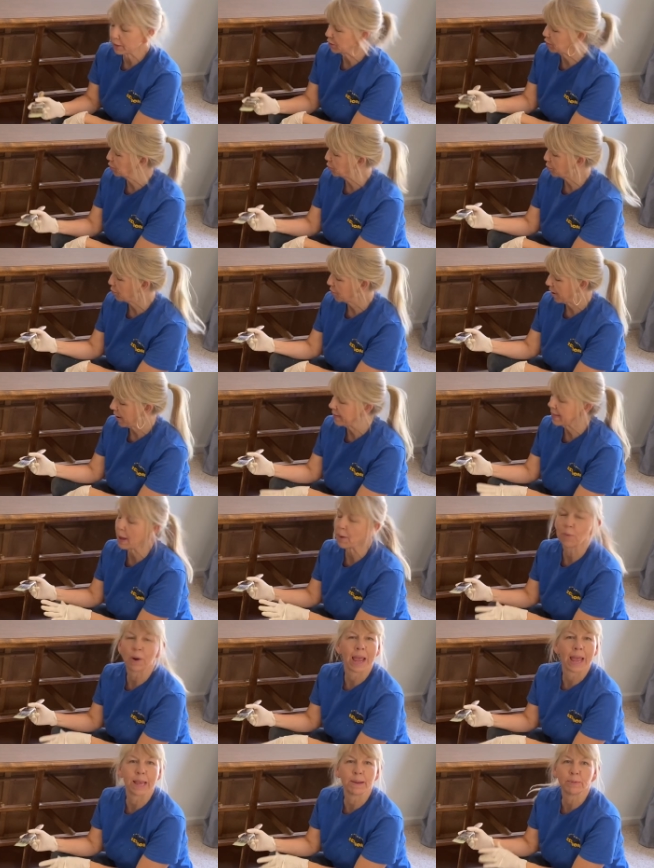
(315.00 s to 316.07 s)
store and they
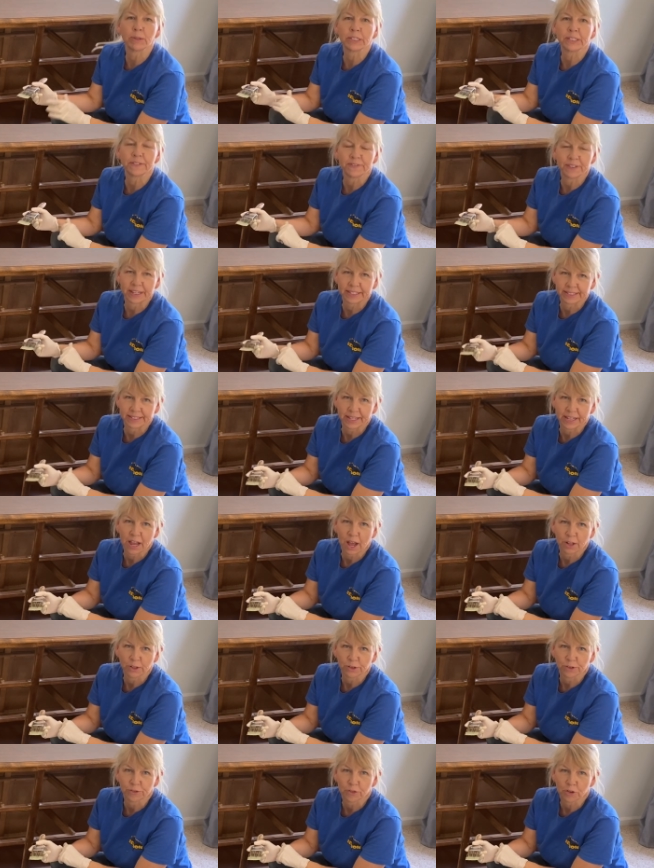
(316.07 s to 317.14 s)
were able to fix the
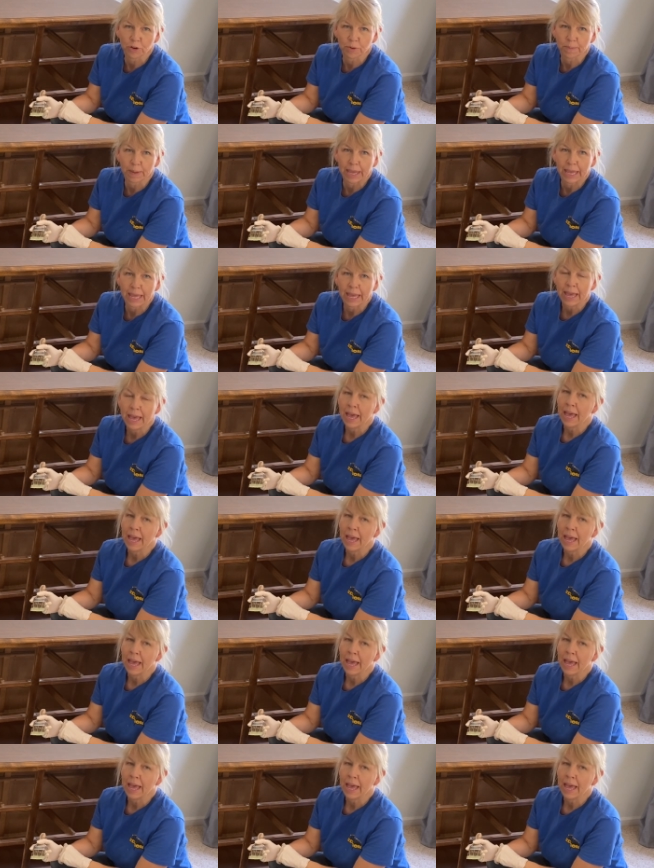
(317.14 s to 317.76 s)
color for me.